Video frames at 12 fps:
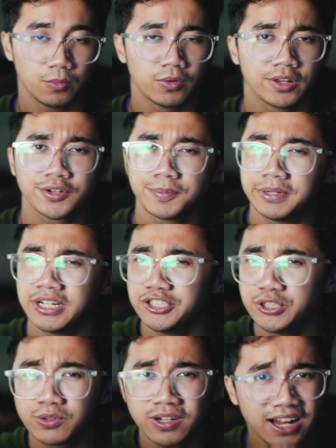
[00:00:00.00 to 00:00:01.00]
whether it be a
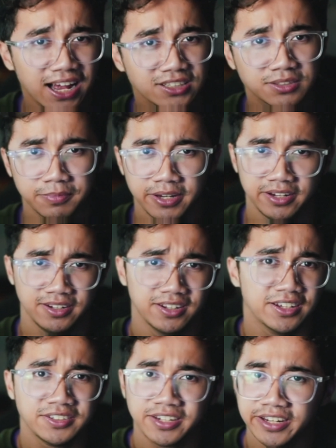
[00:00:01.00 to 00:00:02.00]
new classmate,
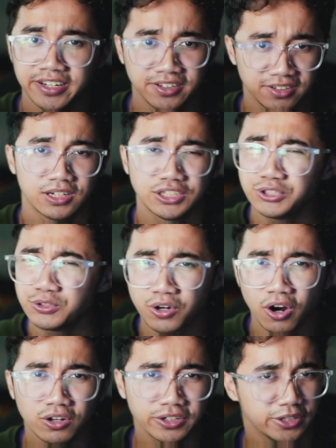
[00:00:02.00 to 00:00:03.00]
a date, a new
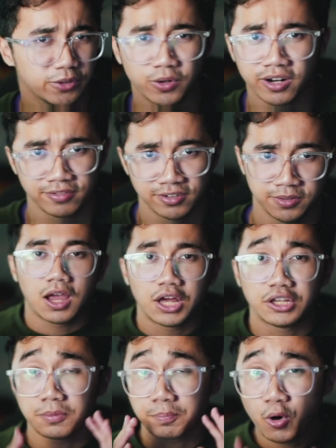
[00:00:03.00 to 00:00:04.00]
colleague, whatever.
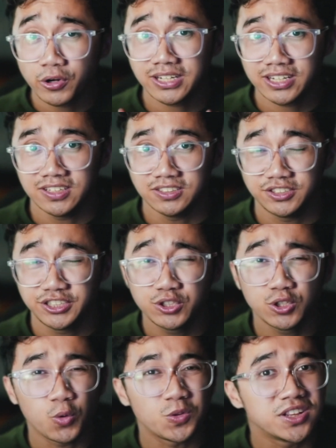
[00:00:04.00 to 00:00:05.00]
The point is,
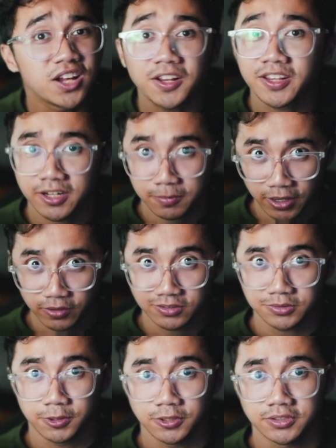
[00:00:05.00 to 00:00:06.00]
you know nothing about
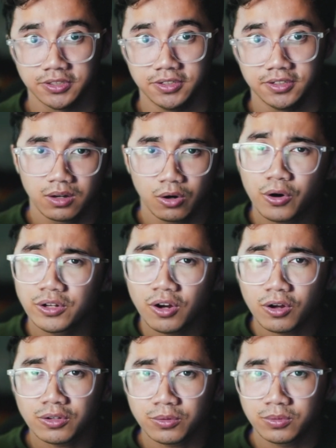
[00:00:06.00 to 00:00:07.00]
this person. Or in
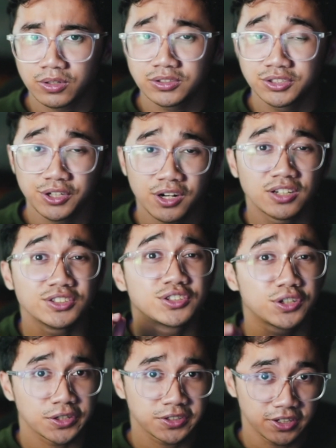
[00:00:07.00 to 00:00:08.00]
other words, you're
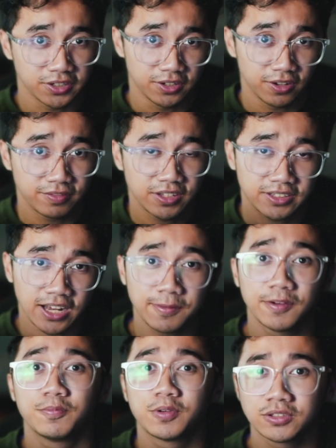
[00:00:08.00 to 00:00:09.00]
uncertain of the
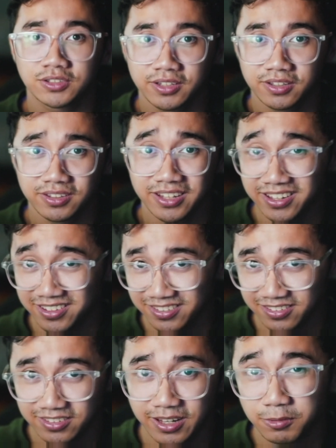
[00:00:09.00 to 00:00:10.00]
type of person
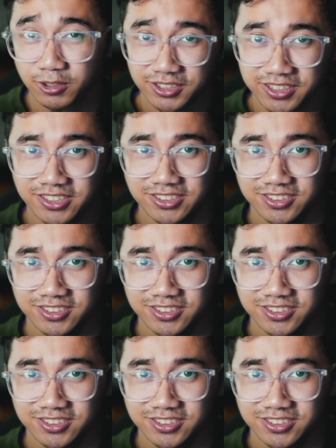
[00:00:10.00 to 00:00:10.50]
that person is.